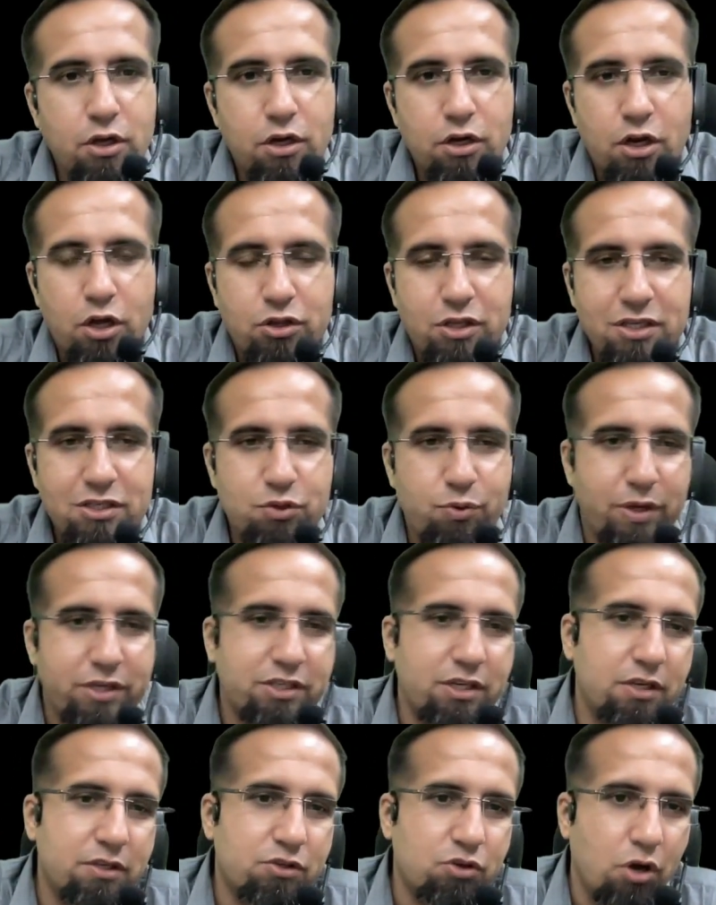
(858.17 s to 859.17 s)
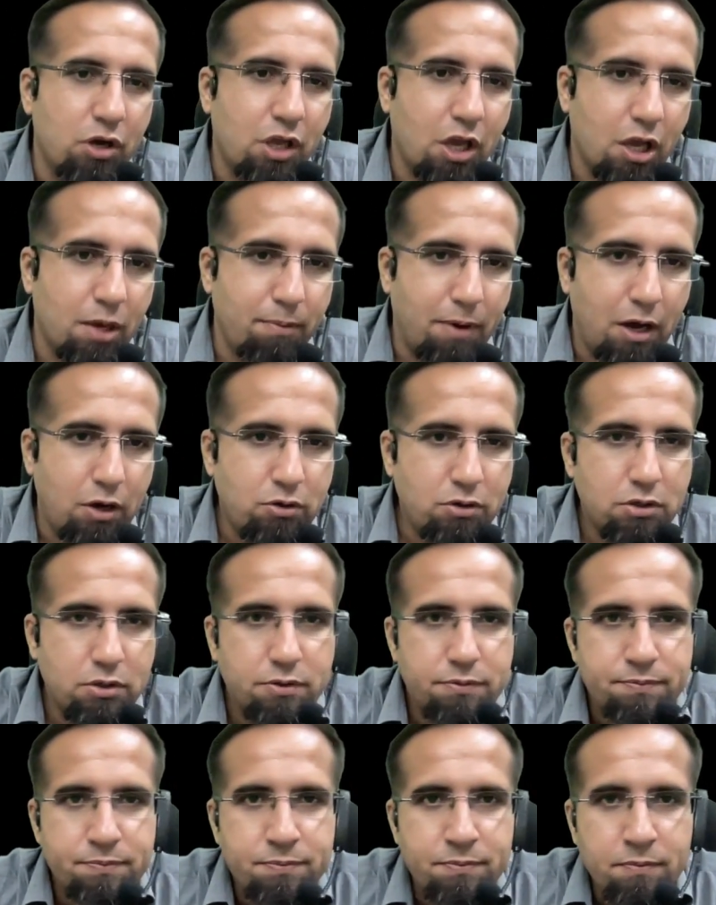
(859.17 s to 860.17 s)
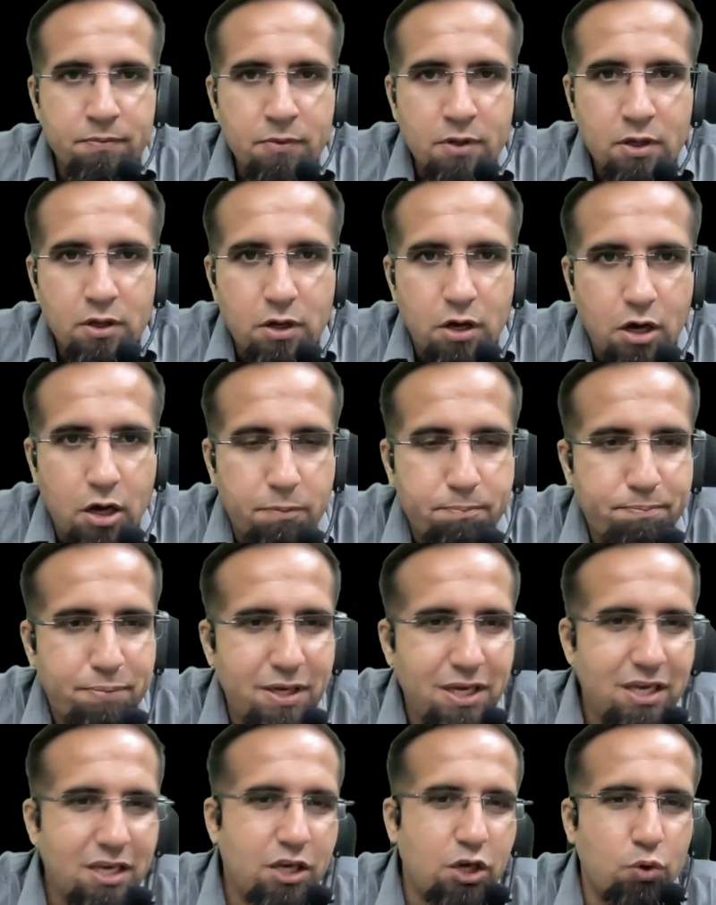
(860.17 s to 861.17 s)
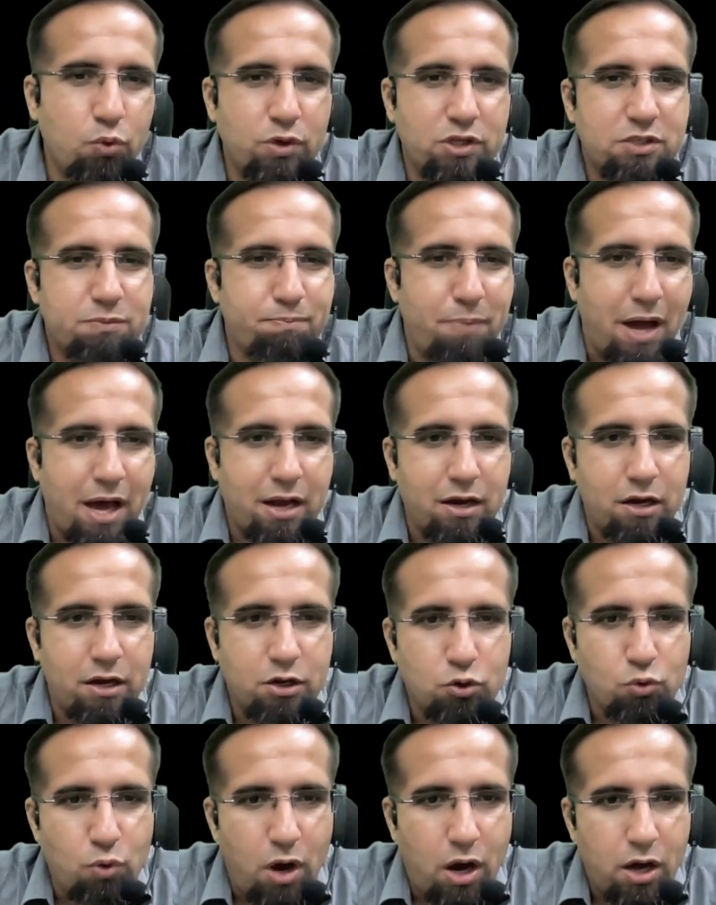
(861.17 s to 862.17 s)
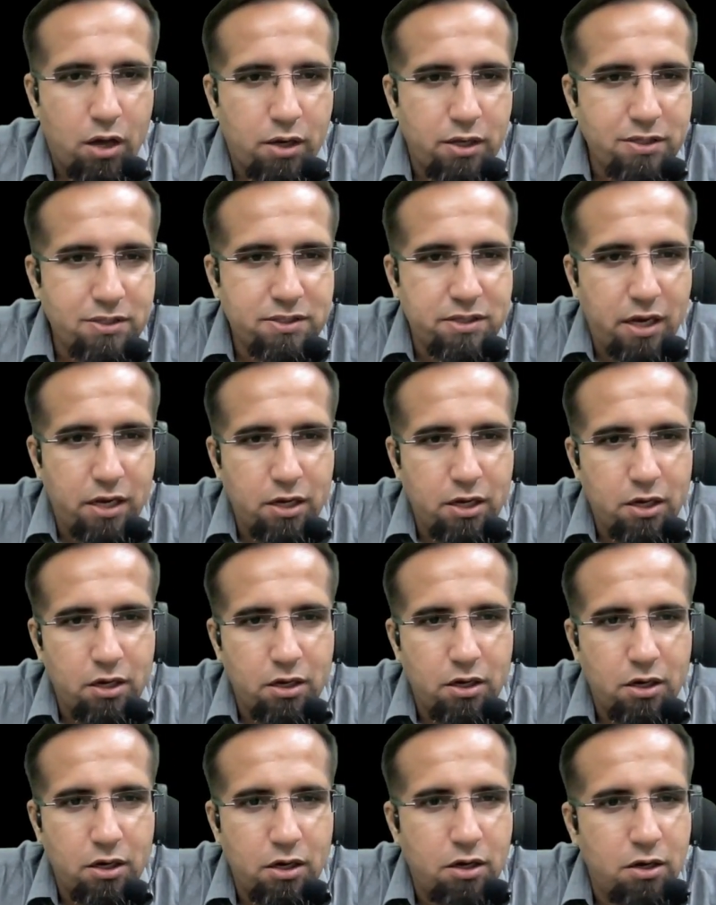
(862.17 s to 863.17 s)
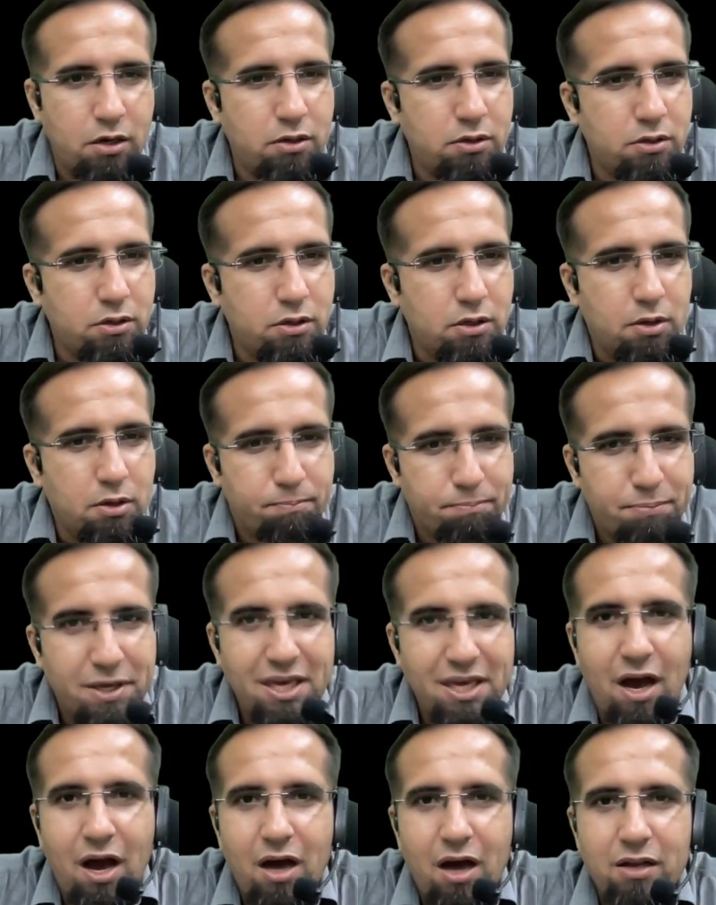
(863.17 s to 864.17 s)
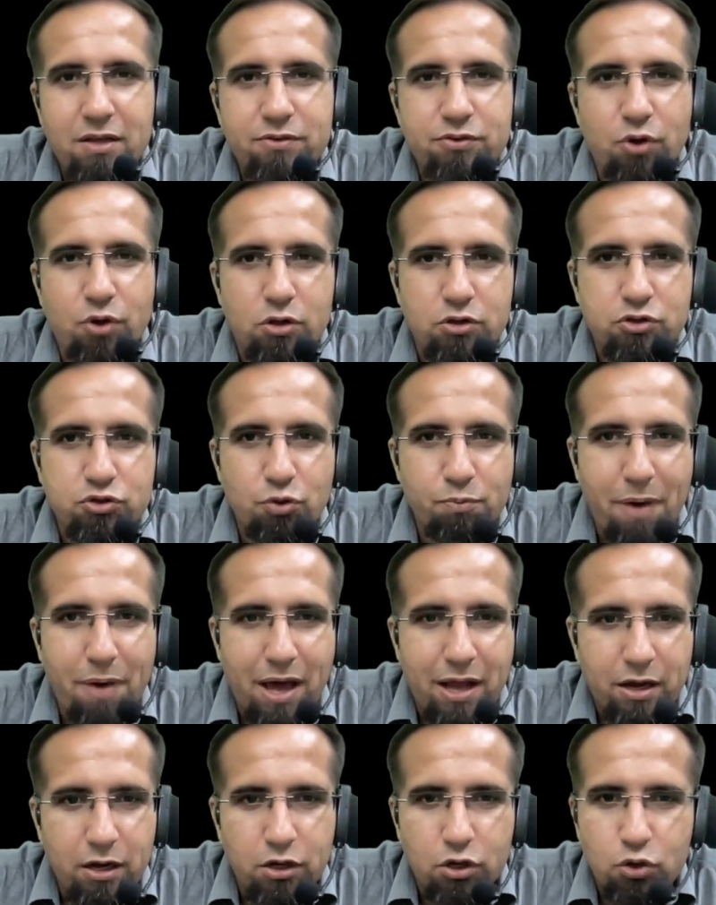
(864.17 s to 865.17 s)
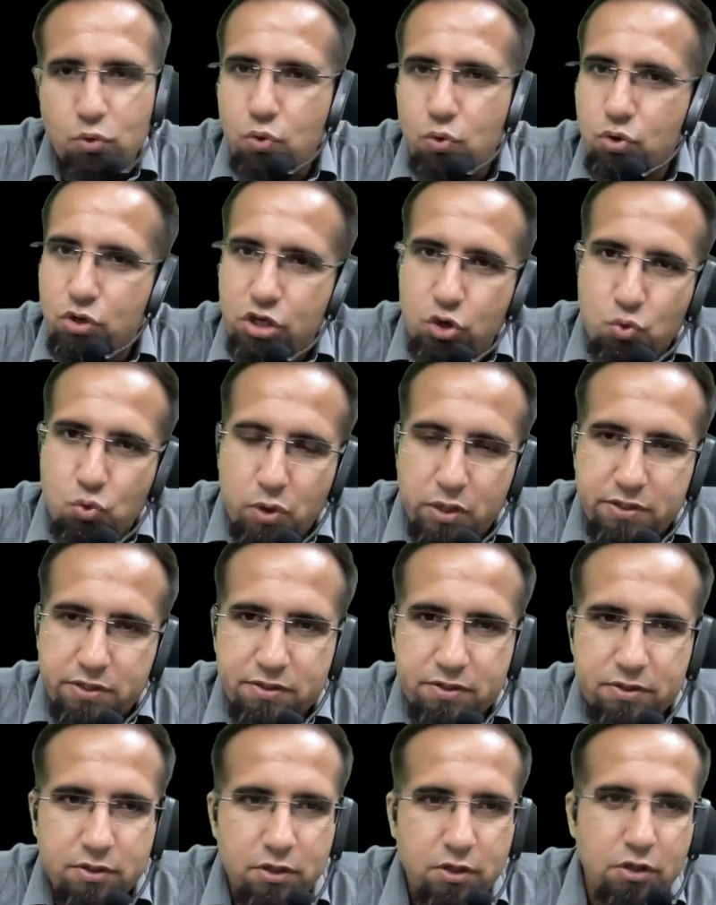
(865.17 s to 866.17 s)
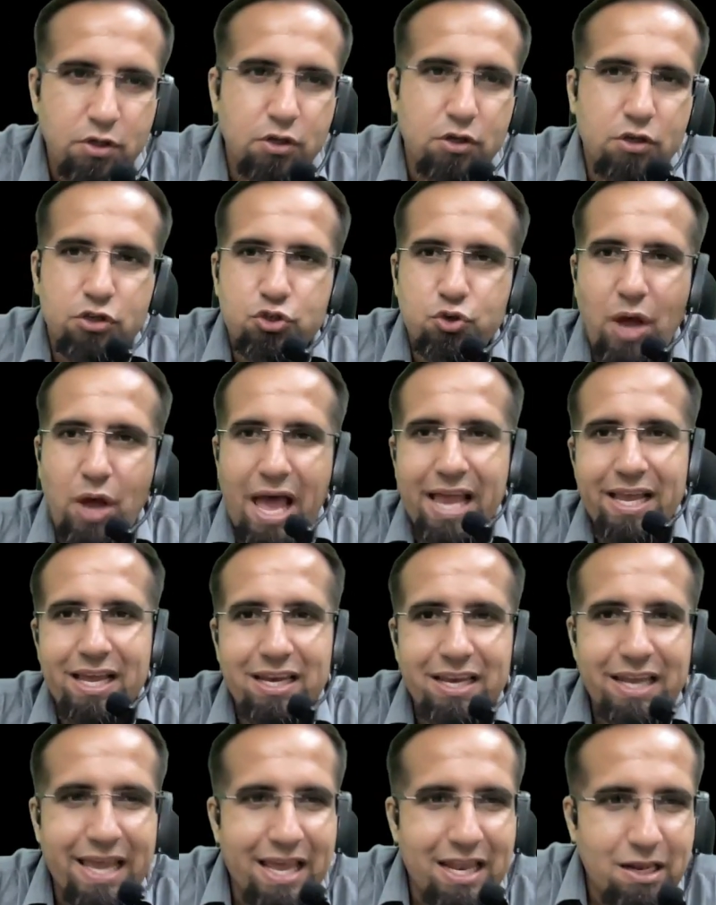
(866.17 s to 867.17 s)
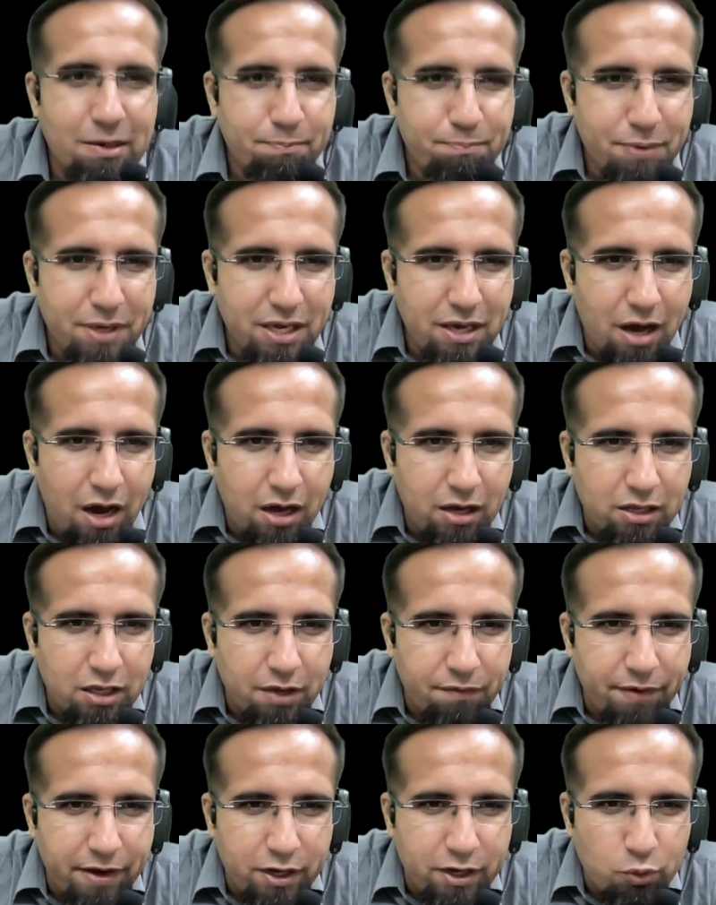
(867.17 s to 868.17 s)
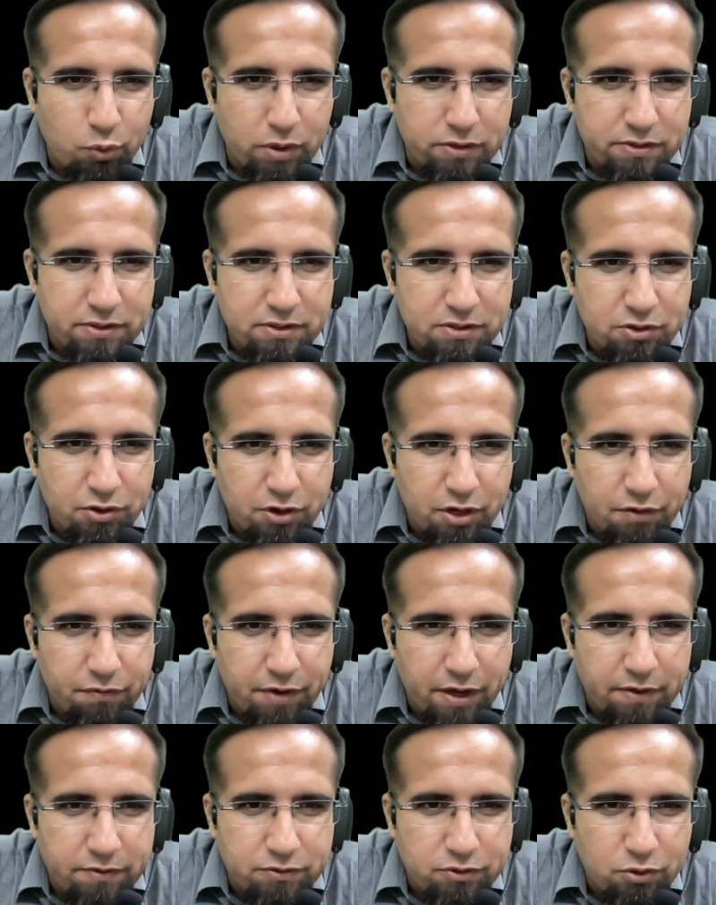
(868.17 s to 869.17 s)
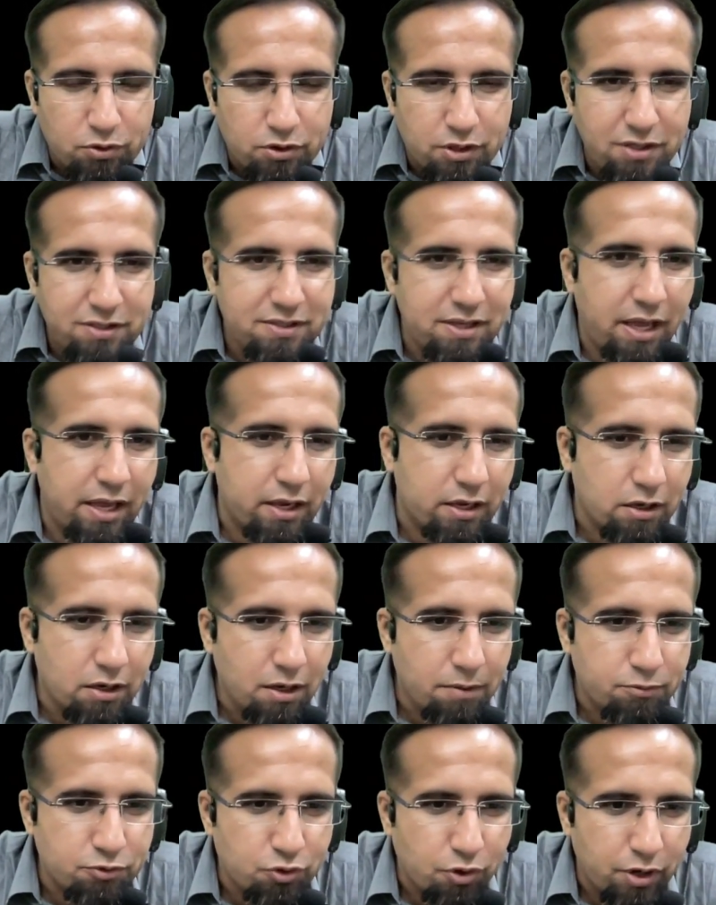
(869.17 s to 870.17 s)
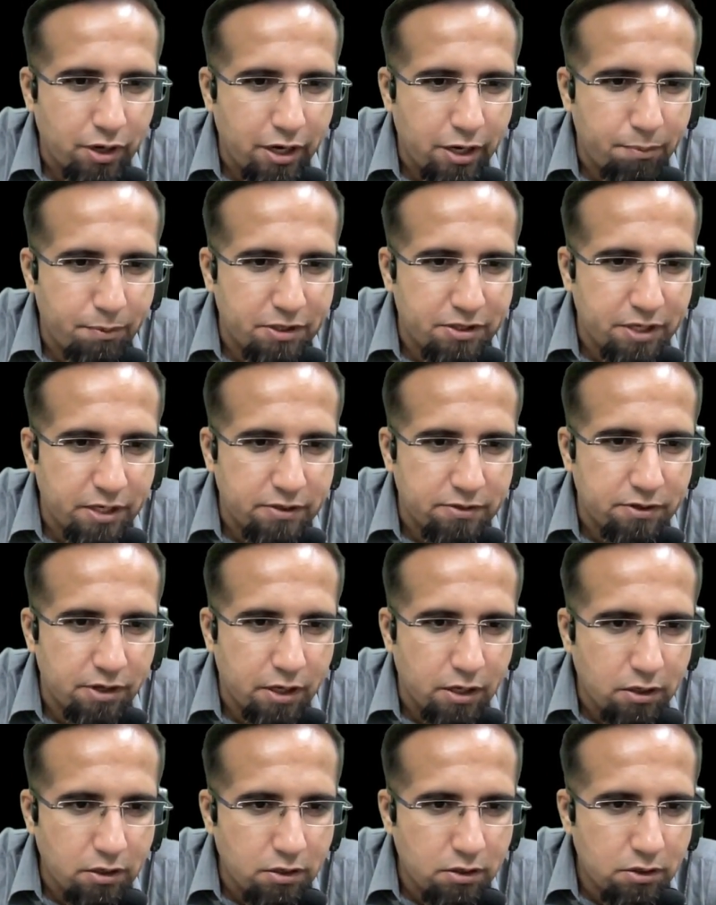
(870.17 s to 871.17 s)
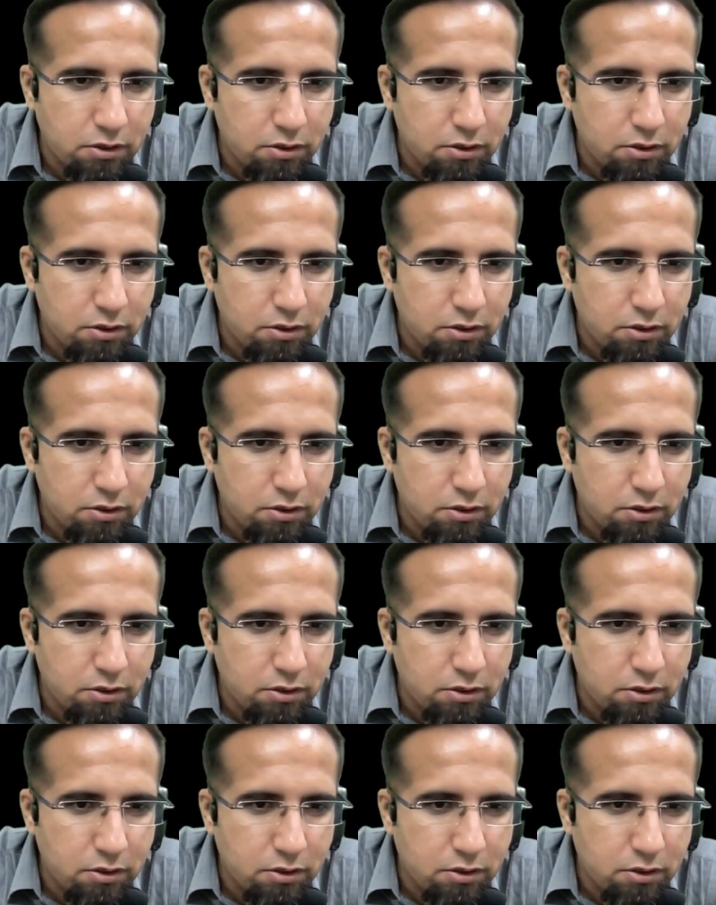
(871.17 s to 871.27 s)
Now this question is talking about PQ is parallel to RS and PR is also parallel to QS. So angle LPR given to us is 35. So this angle, I'm sorry, let me change the ink.